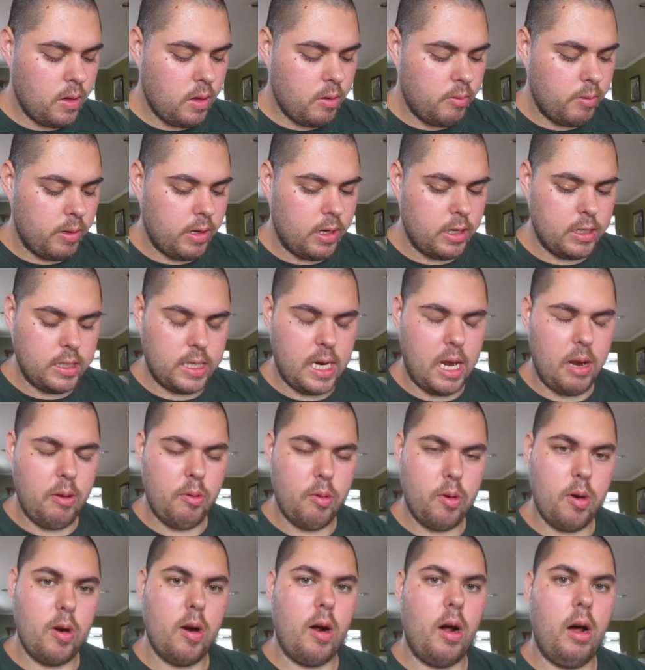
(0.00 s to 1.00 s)
because they
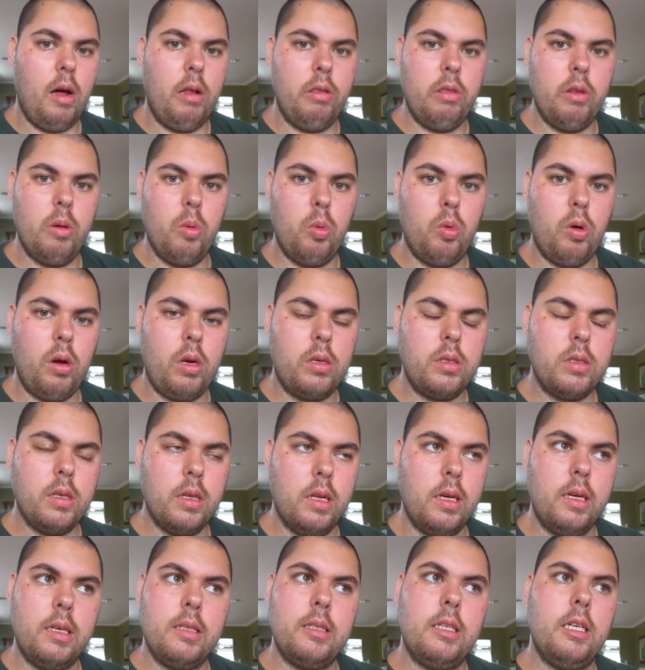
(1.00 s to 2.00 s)
were on the
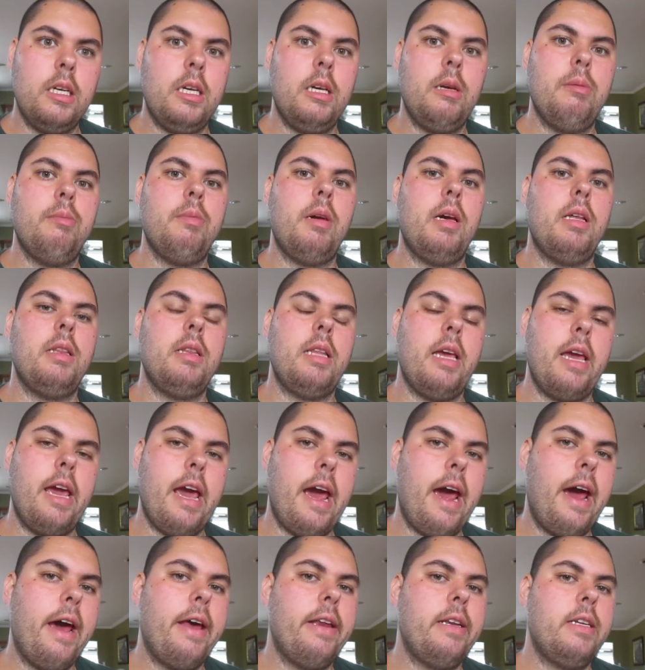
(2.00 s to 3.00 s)
wrestling team and they
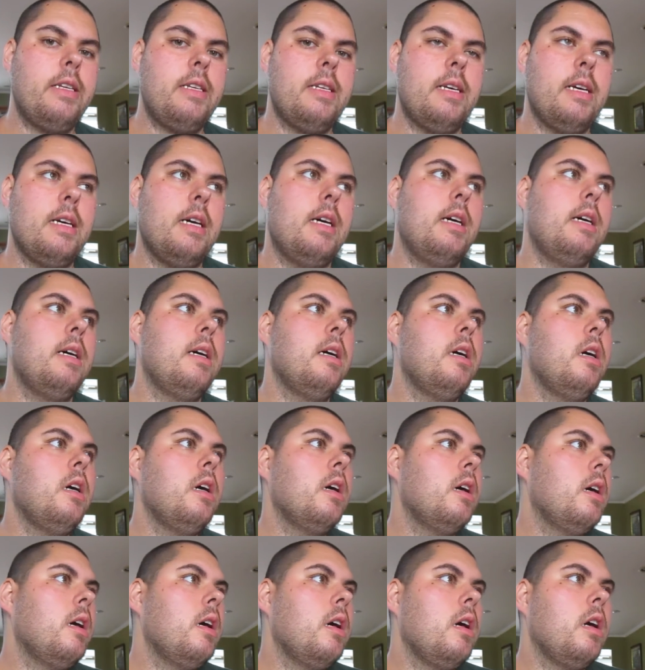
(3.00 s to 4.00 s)
had to
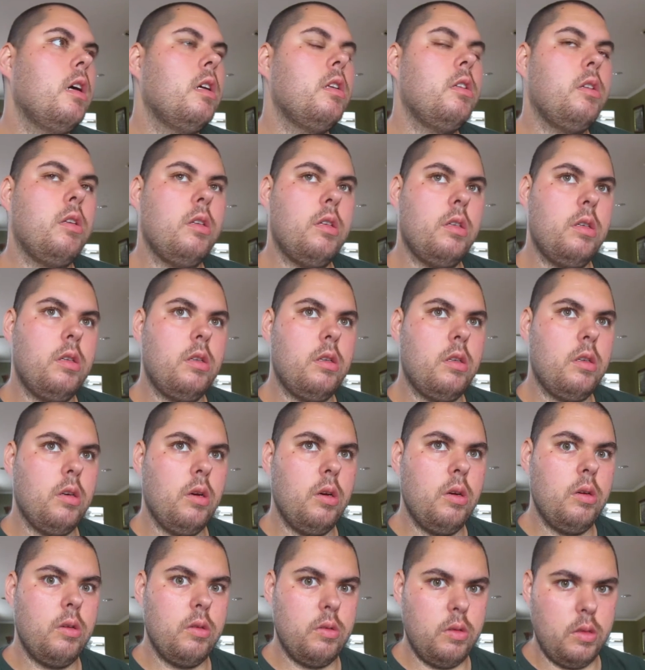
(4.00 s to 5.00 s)

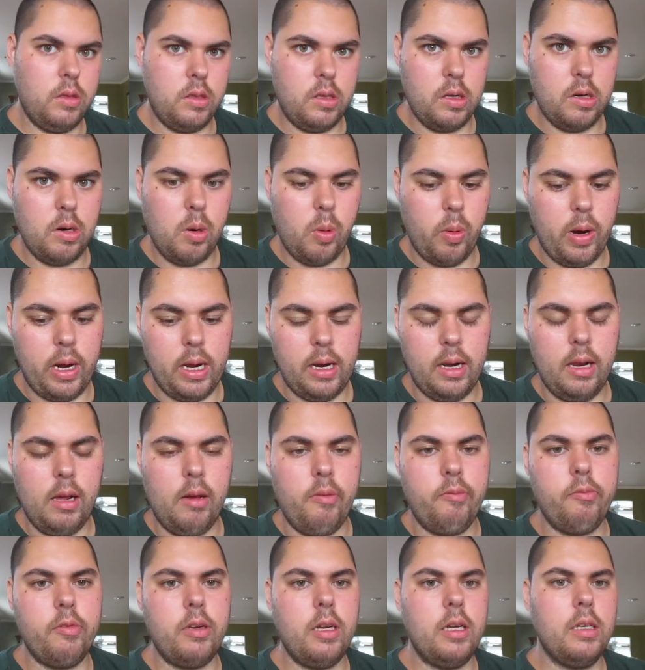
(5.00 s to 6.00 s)
do their
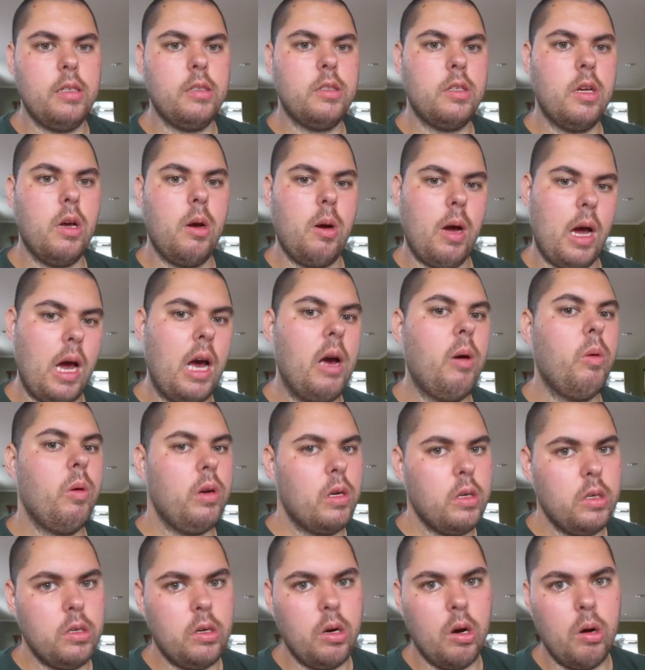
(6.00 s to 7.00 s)
weightlifting, so I
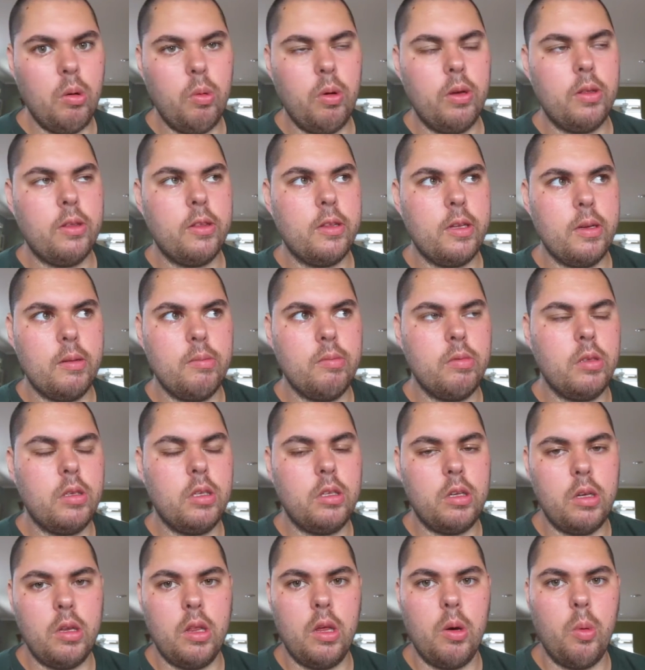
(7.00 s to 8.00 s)
would go with them
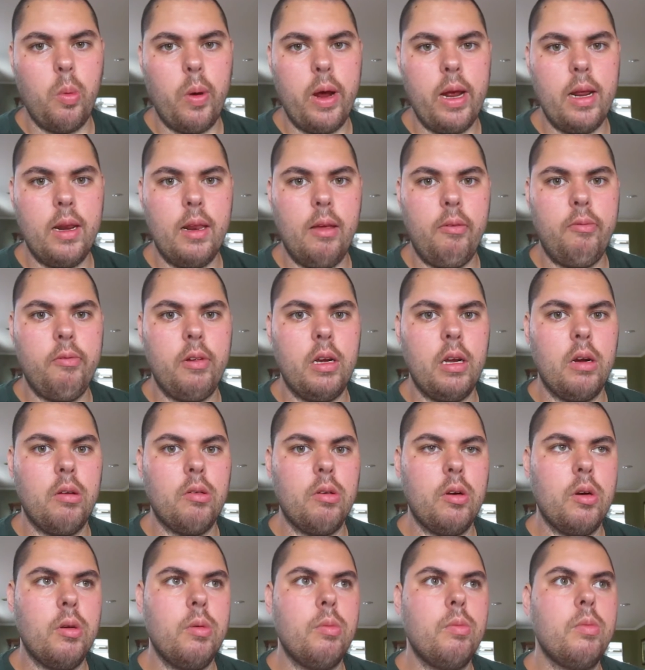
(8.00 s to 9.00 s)
to the weightlifting
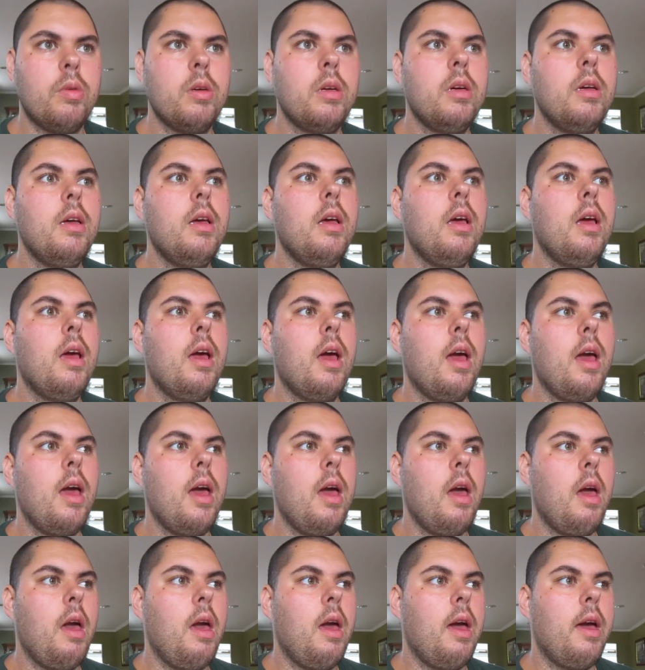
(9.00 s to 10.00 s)
room,
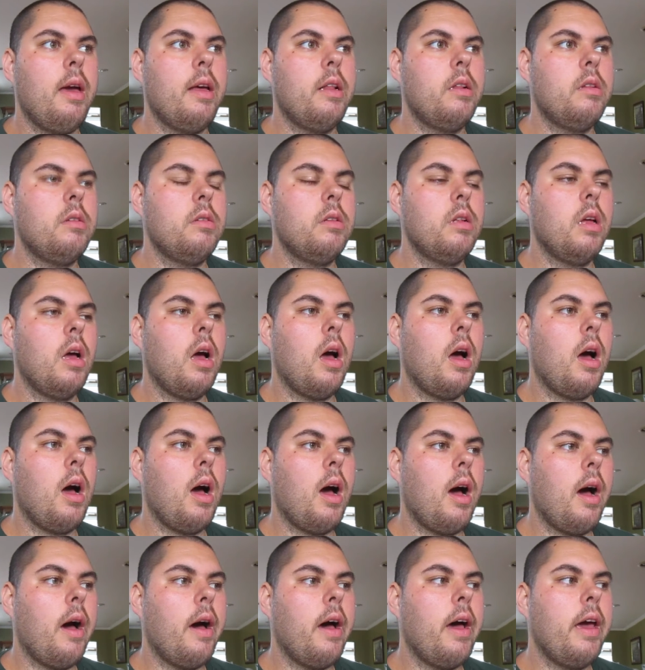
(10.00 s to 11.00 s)
and
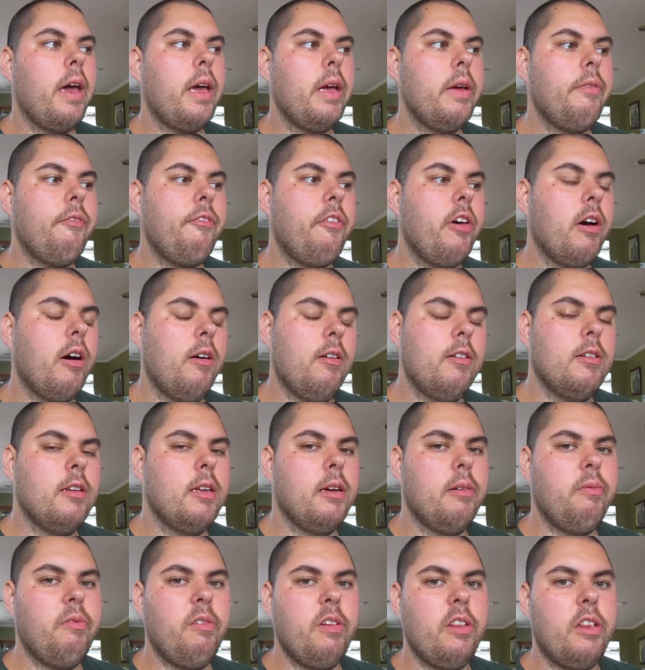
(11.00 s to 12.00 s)
I fell in
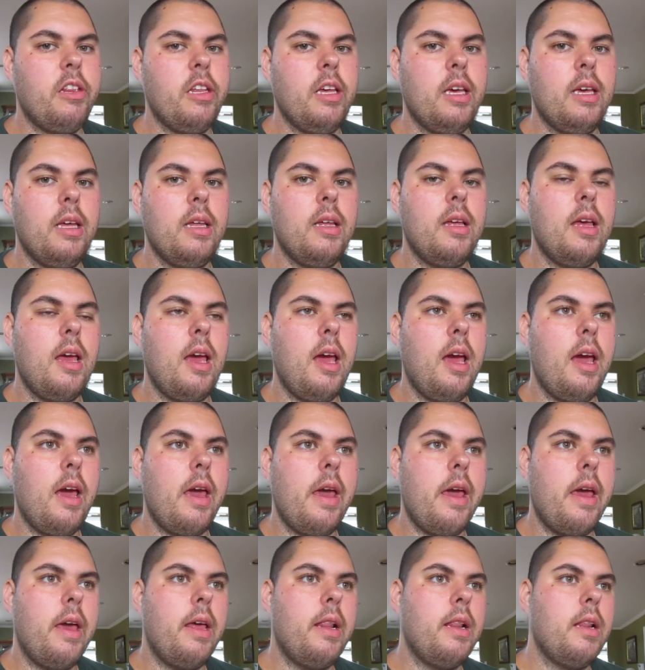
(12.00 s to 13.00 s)
love with it,
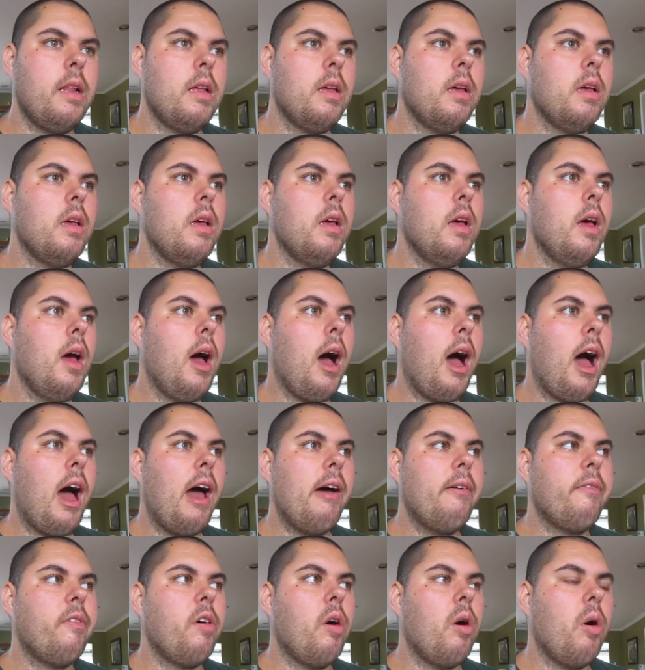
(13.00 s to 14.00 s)
and
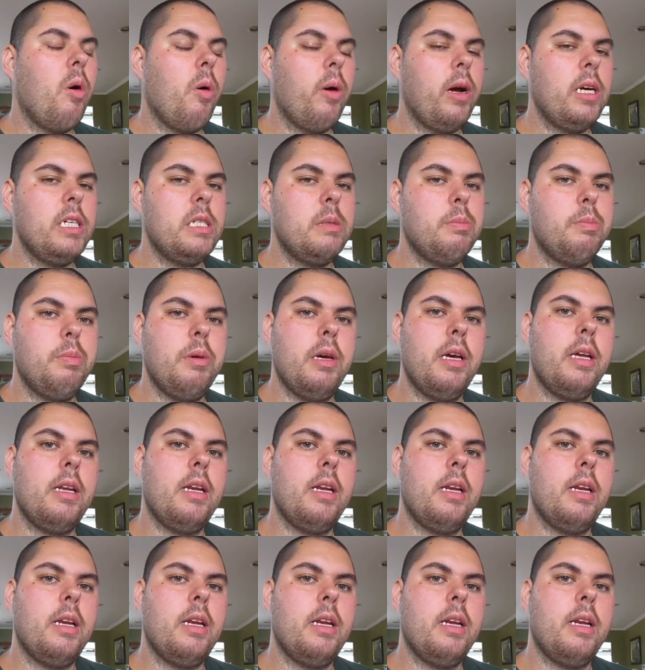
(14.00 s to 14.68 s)
I've always been